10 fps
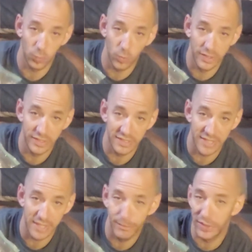One is
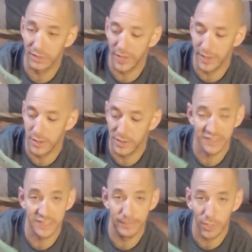a Bic lighter in a
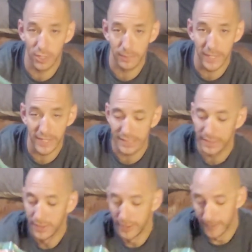Ziploc bag.
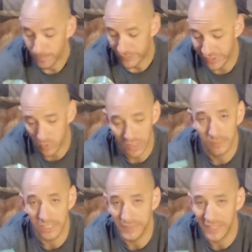This will
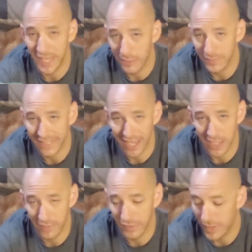help keep the elements
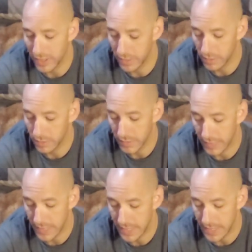out of the lighter
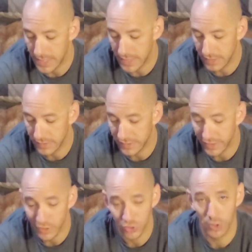and
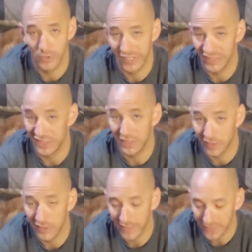ensure that it's
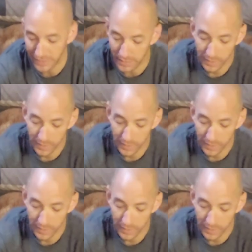gonna light.